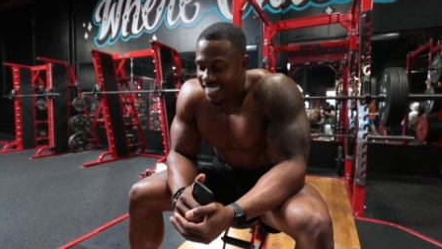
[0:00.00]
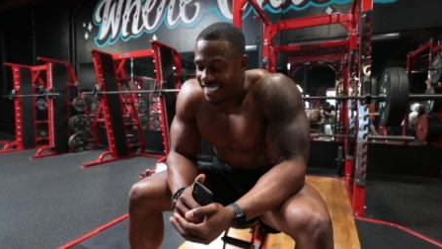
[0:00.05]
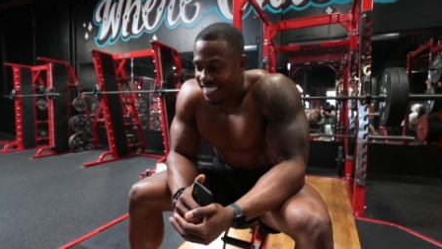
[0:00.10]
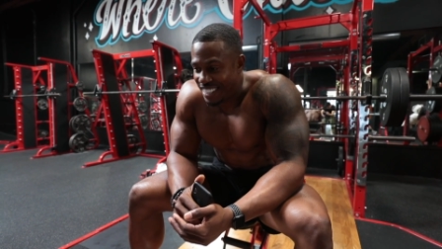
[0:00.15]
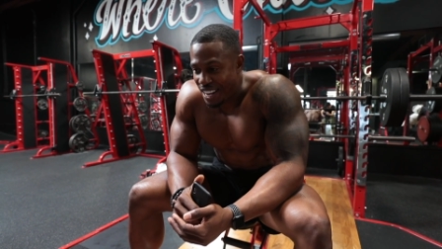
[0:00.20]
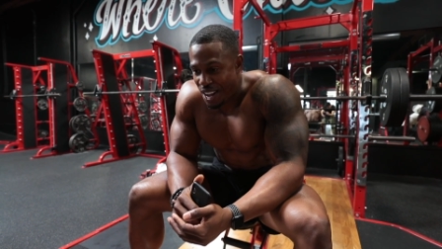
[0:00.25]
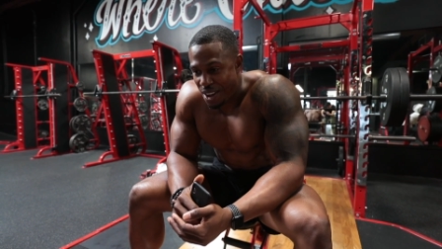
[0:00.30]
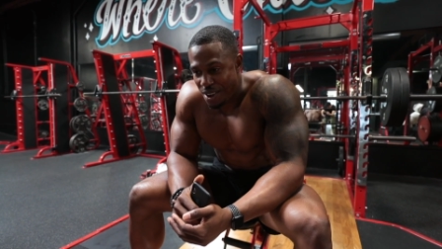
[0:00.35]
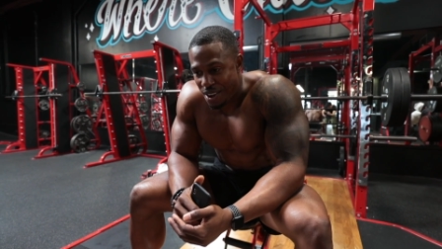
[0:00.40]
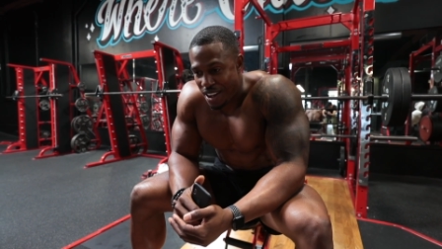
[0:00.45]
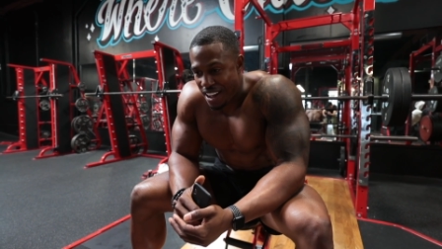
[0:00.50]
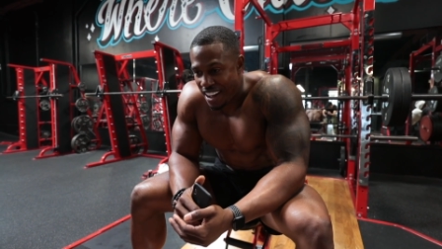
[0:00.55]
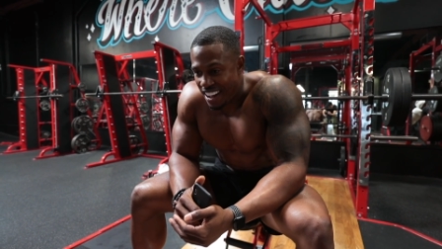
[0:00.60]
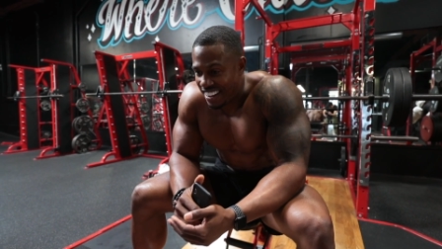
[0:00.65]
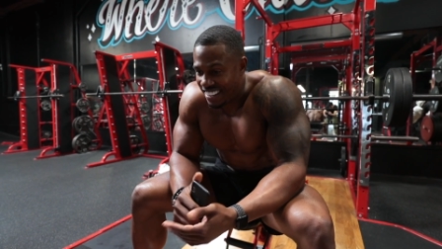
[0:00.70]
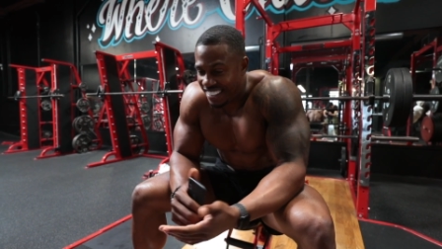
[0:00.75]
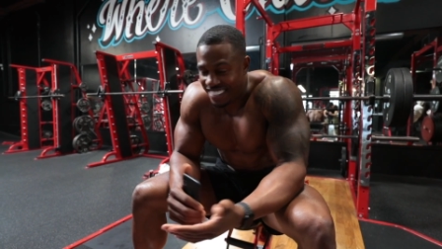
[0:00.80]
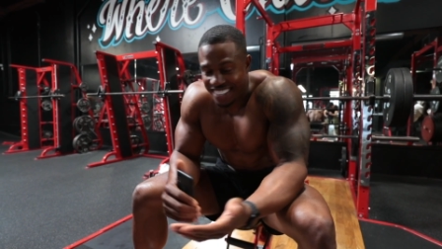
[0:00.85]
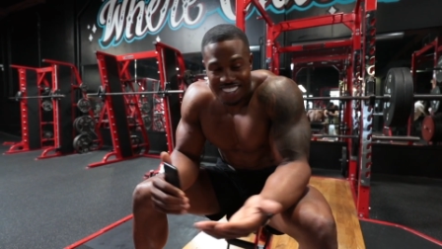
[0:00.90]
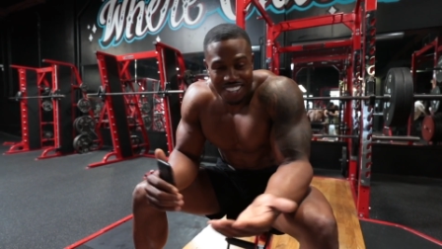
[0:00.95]

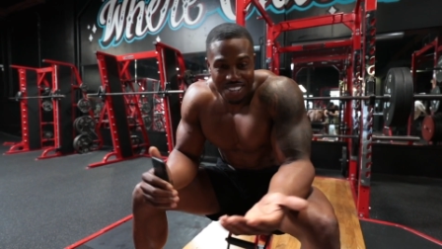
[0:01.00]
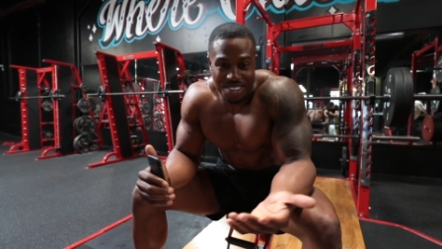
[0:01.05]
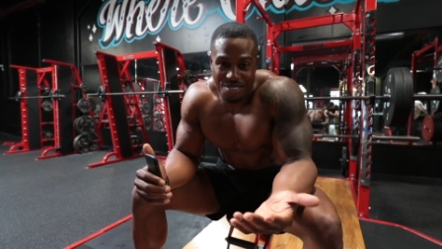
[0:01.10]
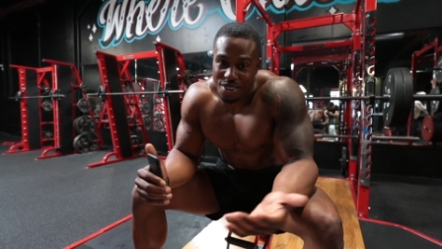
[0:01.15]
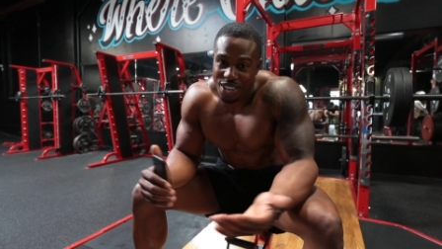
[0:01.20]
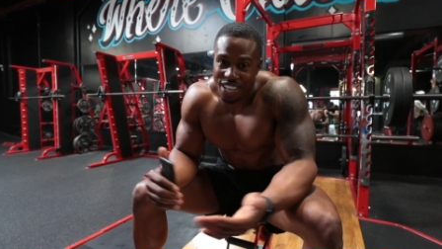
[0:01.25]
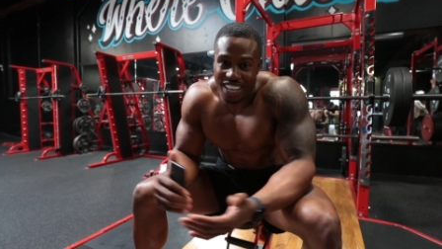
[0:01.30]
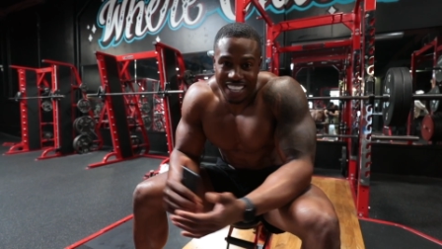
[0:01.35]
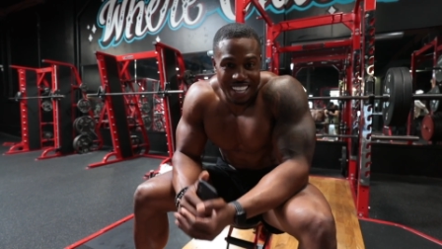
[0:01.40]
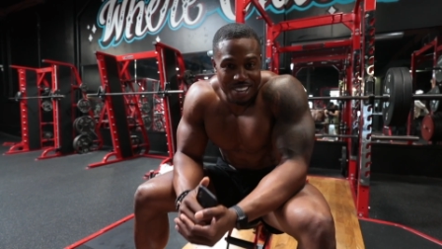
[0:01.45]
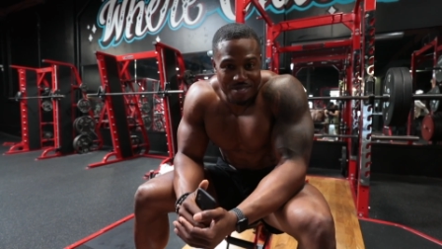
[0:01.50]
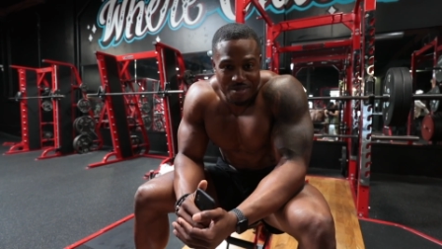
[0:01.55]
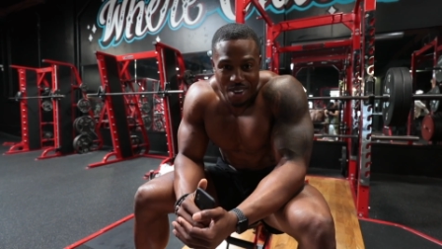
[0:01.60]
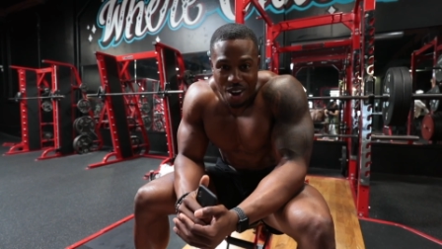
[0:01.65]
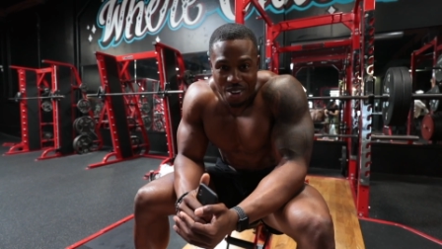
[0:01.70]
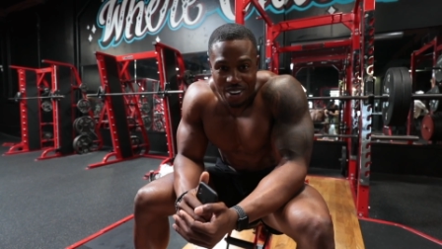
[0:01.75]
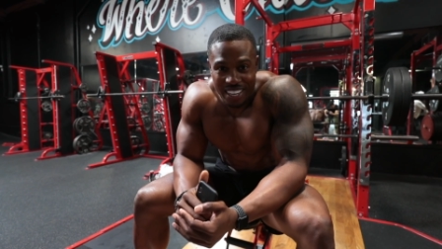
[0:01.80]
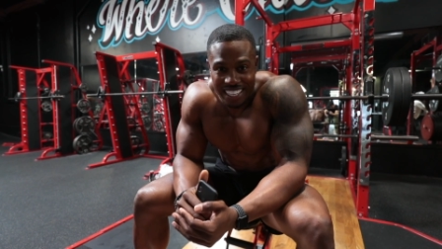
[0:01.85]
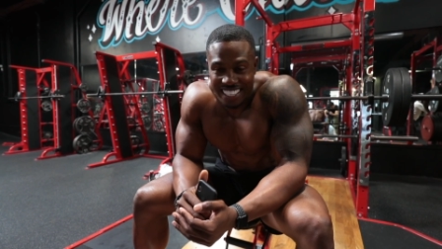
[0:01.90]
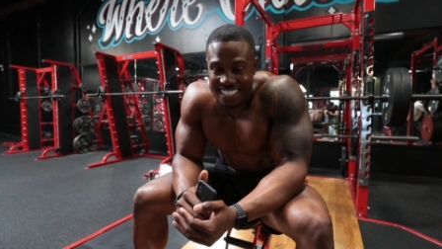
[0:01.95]
So we're gonna keep
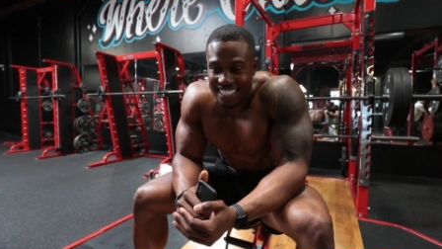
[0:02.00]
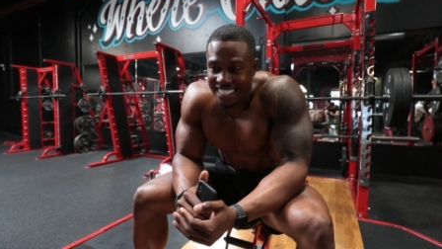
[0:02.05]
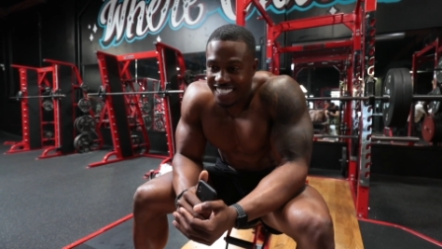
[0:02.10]
going.